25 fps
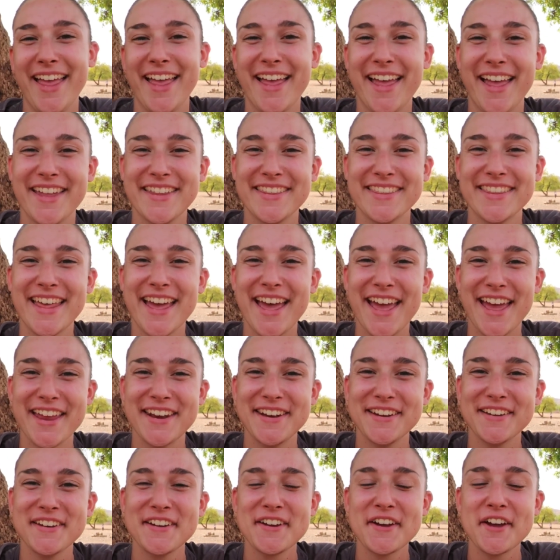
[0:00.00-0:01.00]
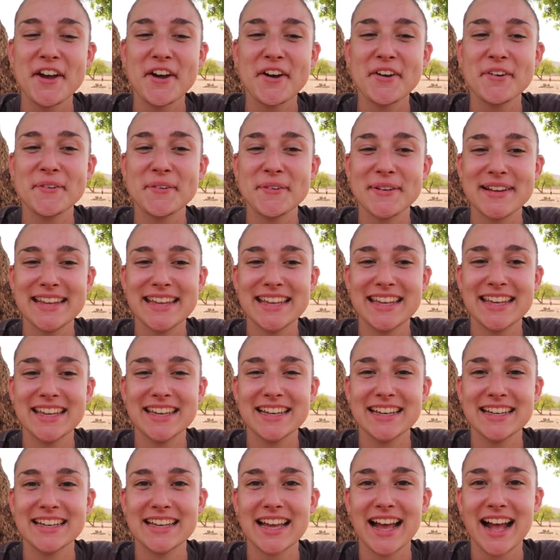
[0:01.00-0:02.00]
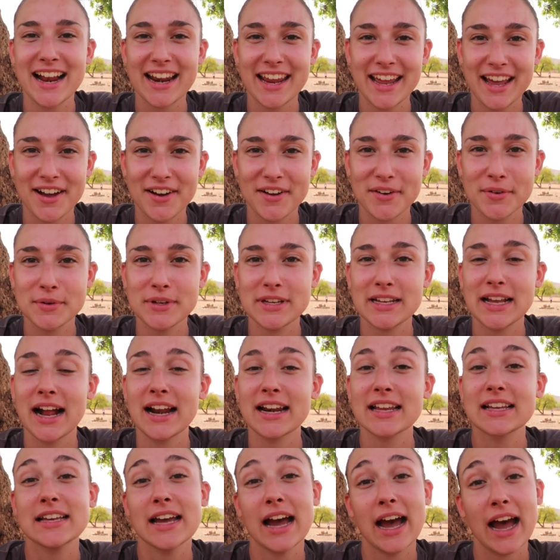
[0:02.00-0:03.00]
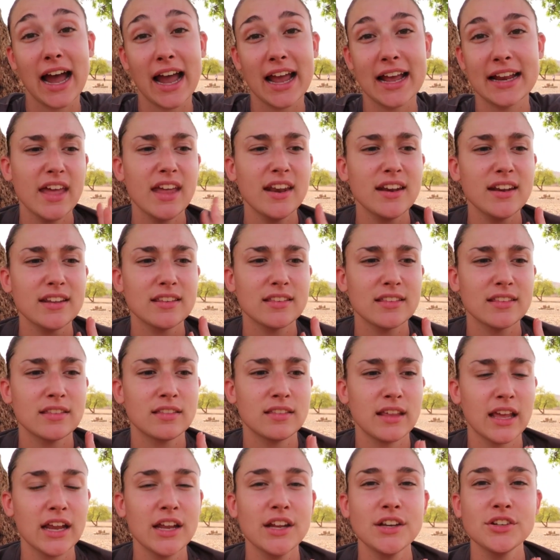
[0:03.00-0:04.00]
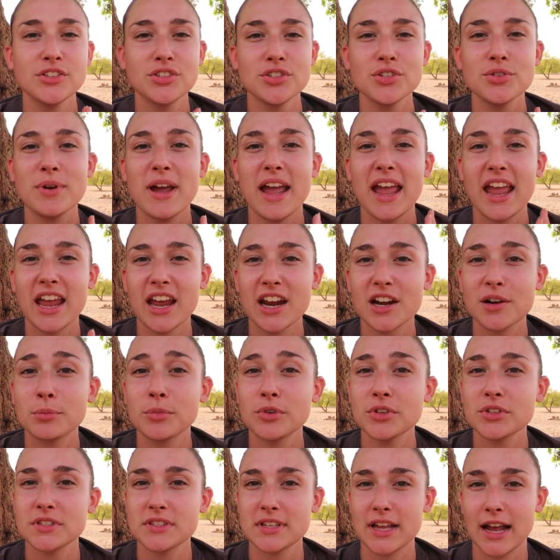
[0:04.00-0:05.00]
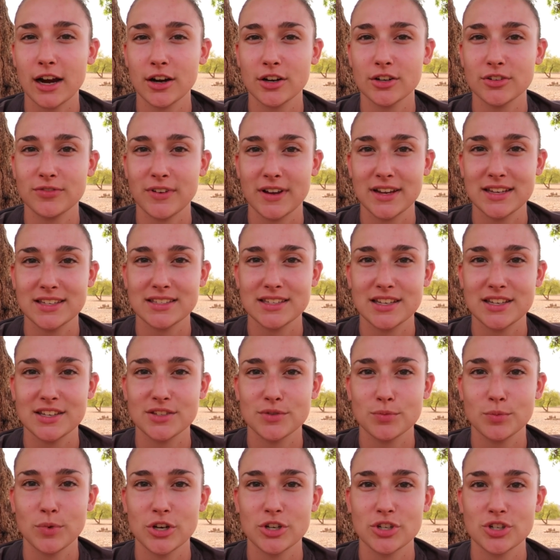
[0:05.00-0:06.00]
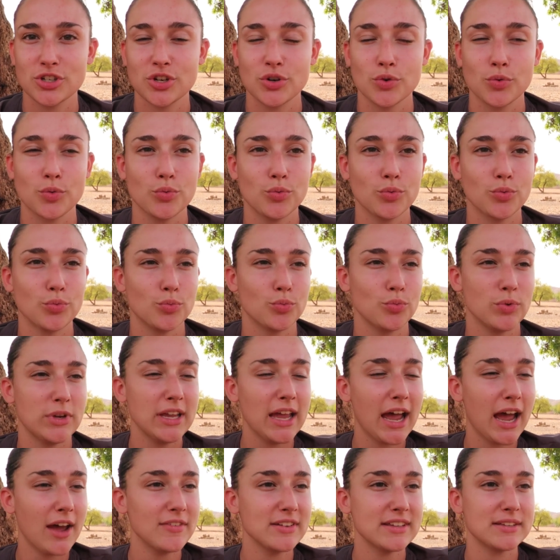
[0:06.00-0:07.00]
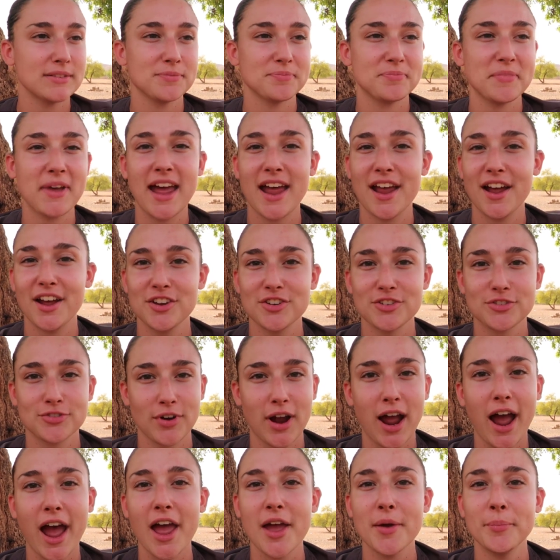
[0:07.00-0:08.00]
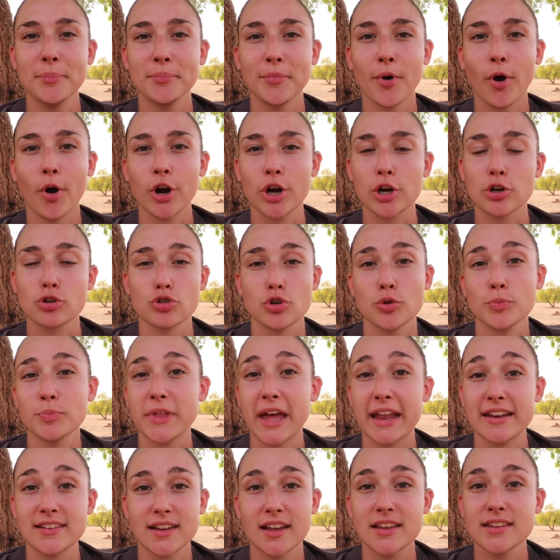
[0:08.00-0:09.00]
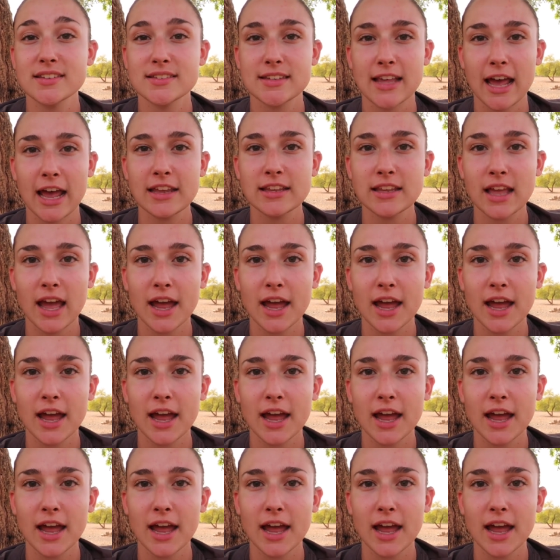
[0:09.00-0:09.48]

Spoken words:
and then we got out, we got a guide. Then they do animal sacrifices, which we haven't met a tribe or a group that does that